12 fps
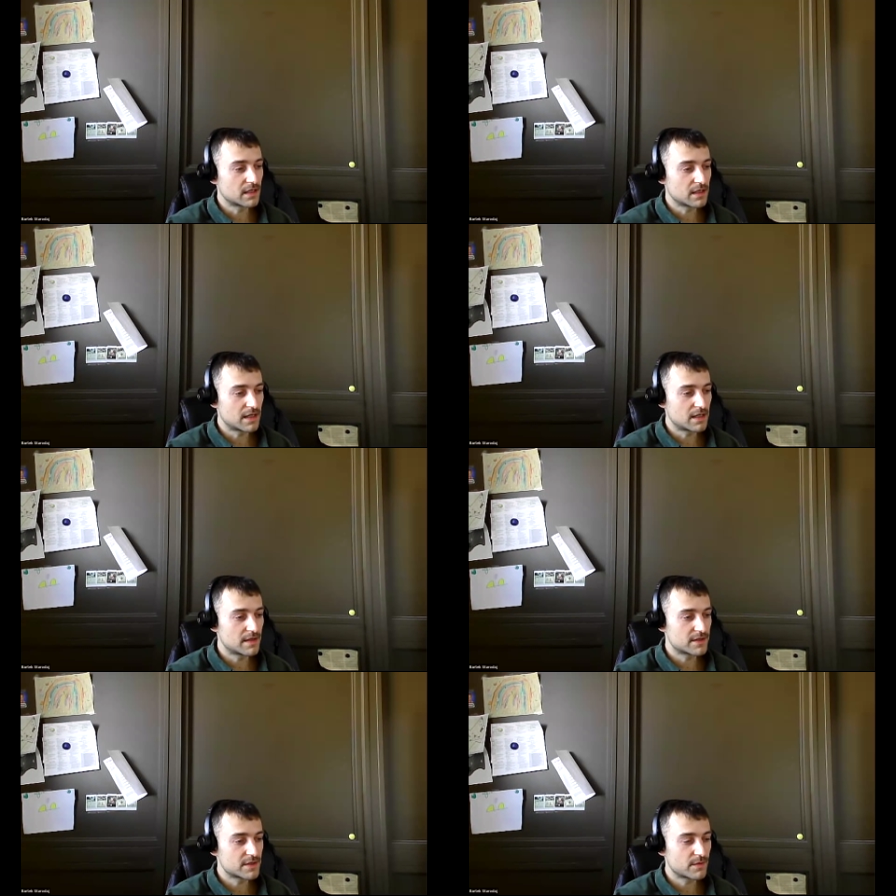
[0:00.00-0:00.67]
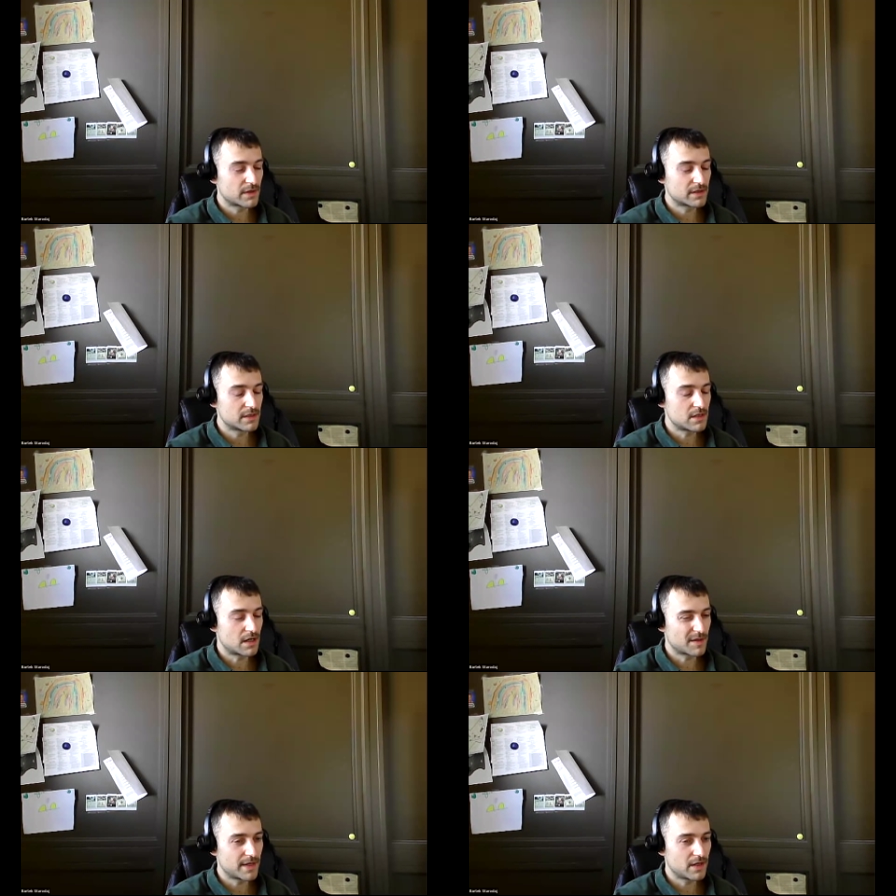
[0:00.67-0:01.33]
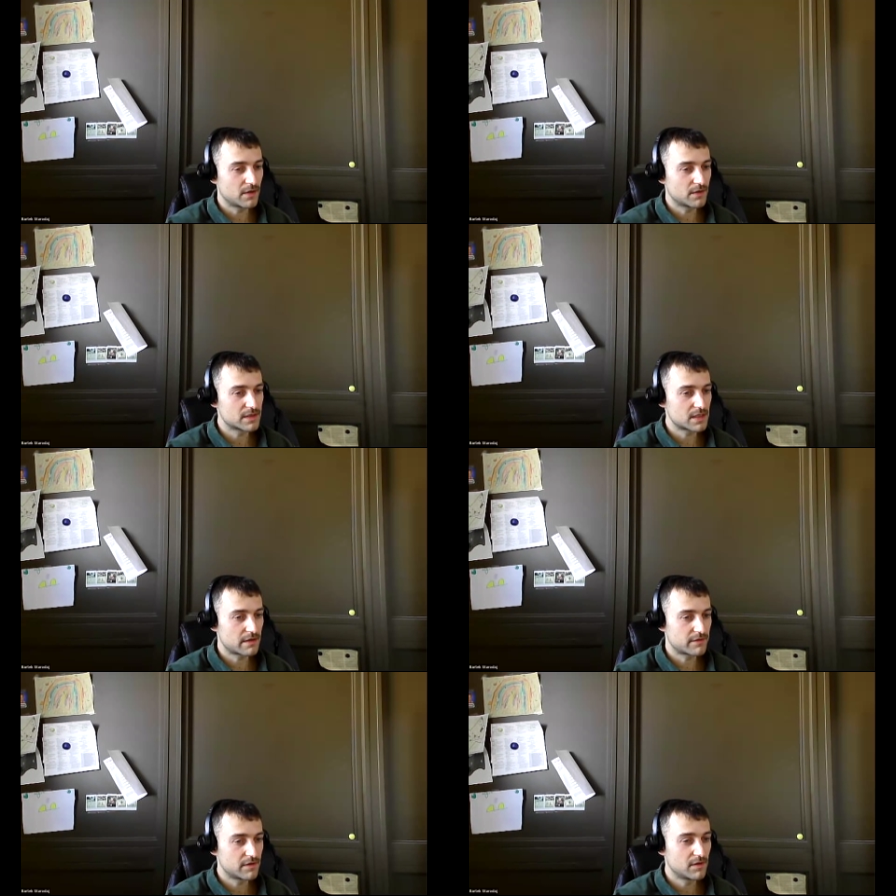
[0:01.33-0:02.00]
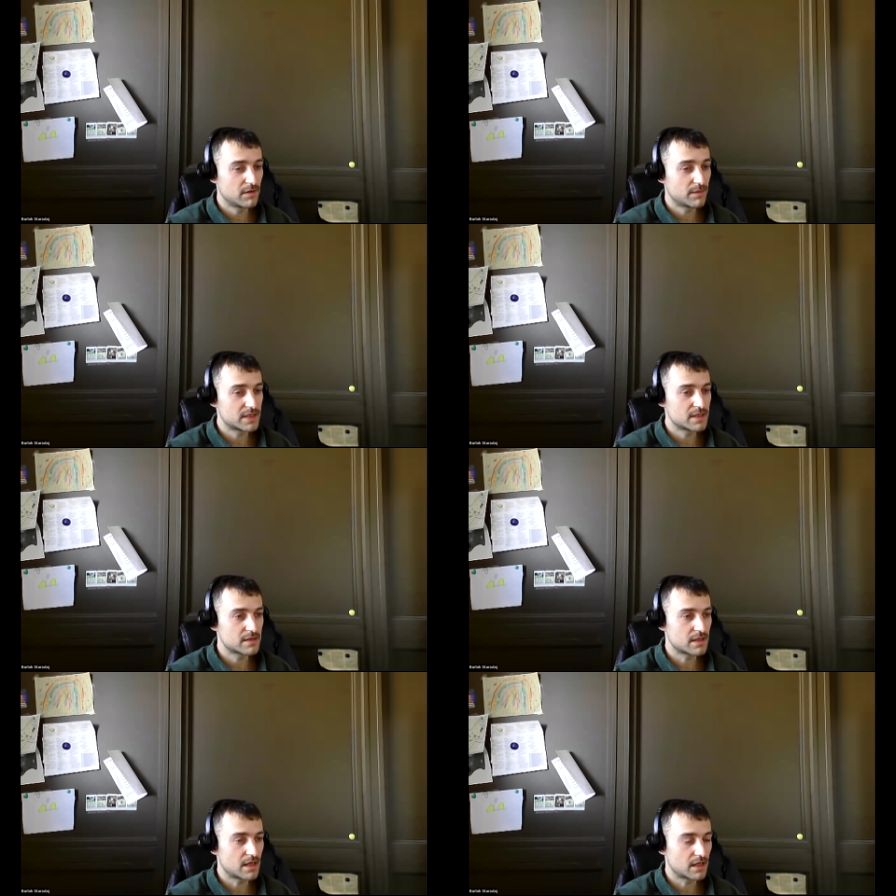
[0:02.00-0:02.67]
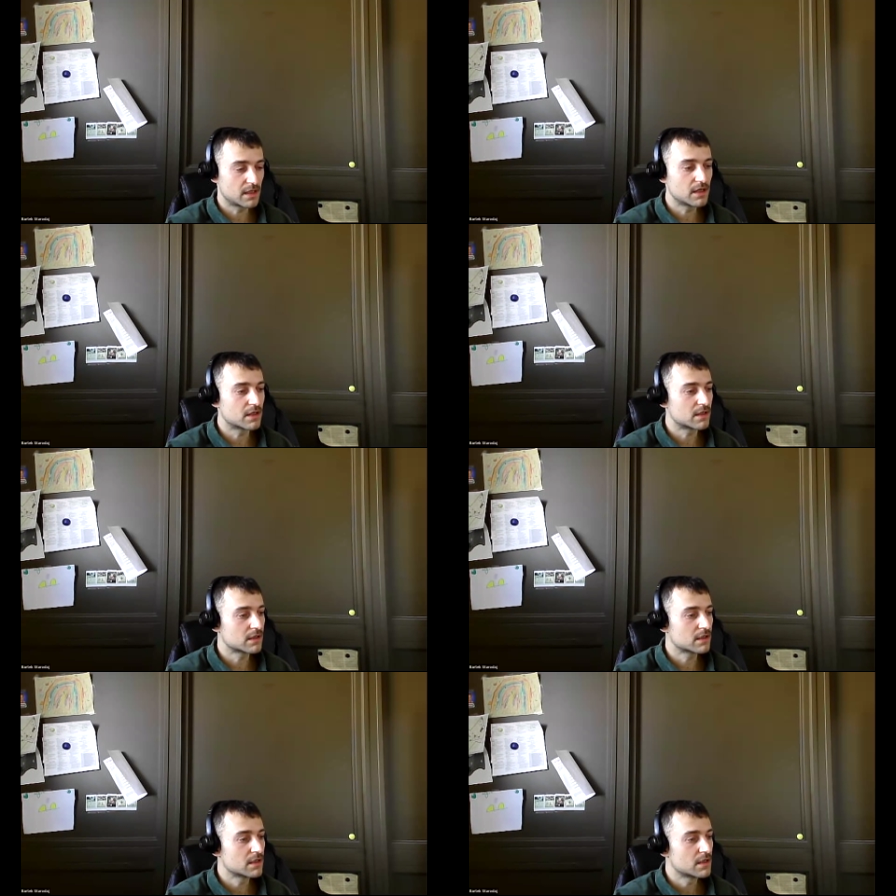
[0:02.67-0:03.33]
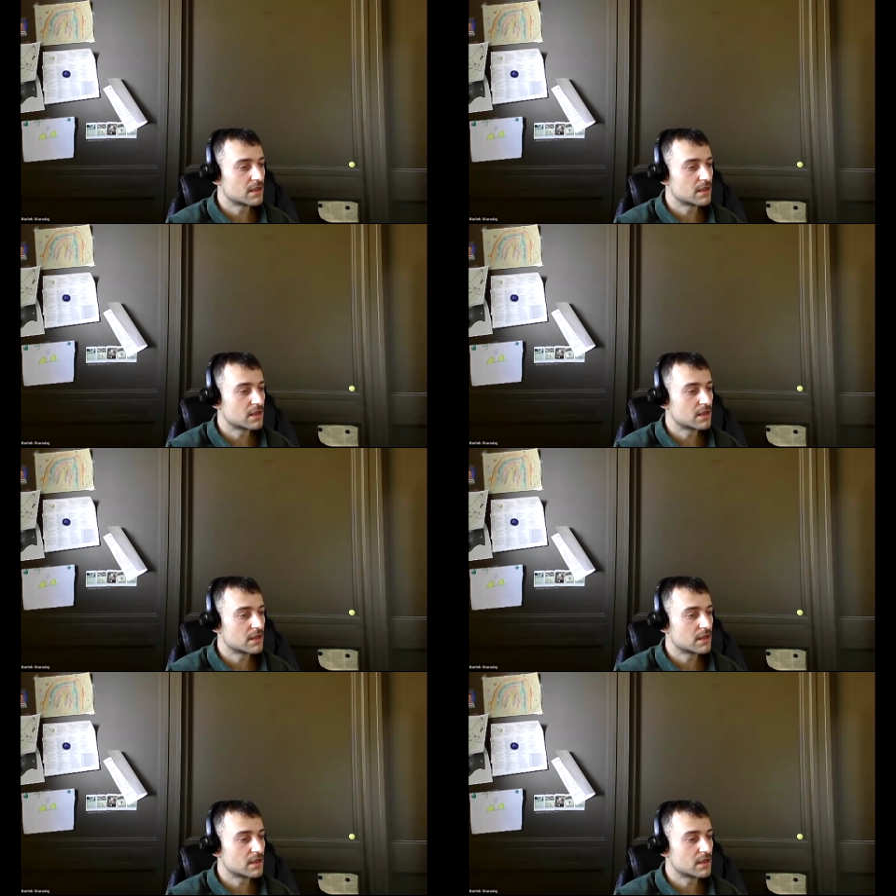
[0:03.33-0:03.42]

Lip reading: letter that she wanted to talk about this afternoon, but she's not here.